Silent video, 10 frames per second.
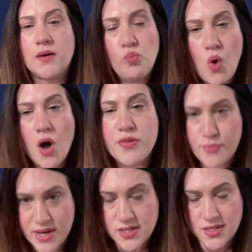and what are the
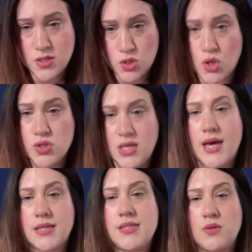risks
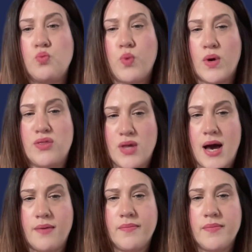associated with that?